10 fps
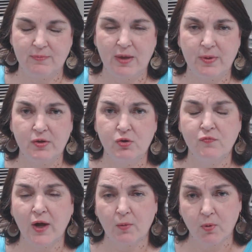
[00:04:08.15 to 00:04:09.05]
Maybe
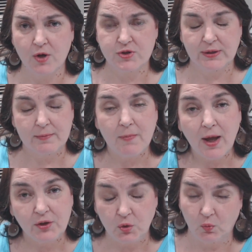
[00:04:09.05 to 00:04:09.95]
you've got a project in
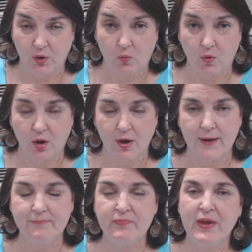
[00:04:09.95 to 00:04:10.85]
mind you want to work
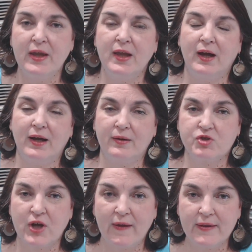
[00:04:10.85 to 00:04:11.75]
on.
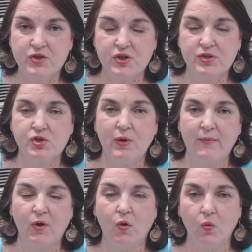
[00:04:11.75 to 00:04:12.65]
Challenges, you
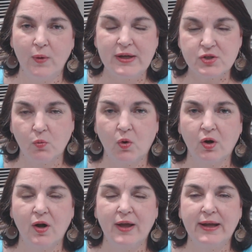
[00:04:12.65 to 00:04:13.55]
have a whole week to
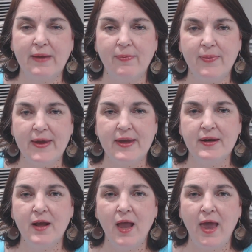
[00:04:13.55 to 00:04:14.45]
work on, and
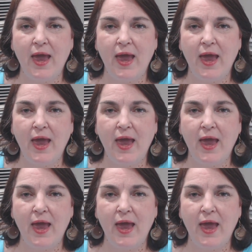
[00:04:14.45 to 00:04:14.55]
then